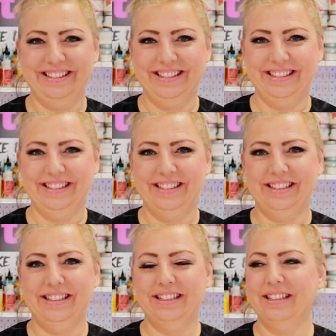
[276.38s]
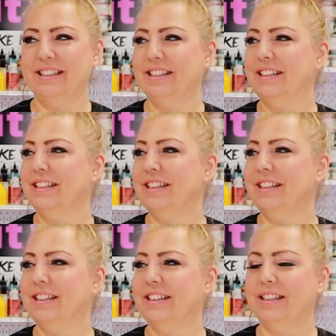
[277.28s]

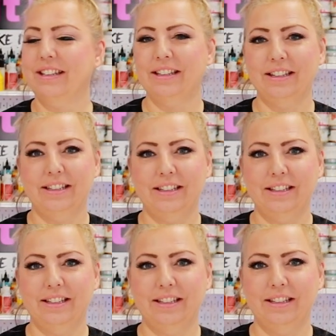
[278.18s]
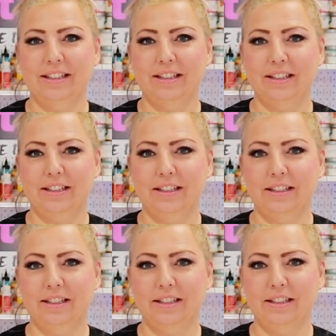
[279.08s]

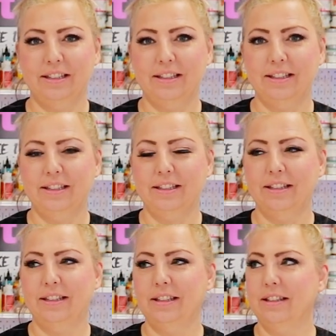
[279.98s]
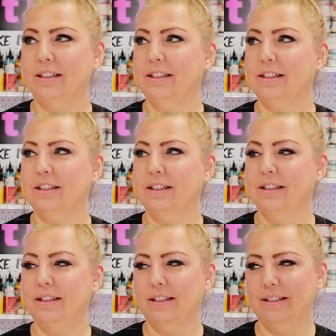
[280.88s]

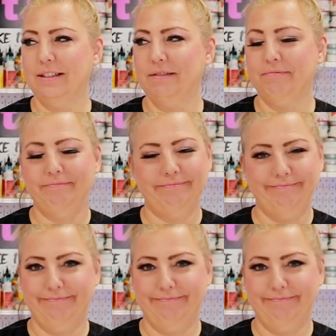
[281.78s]
This person isn't speaking.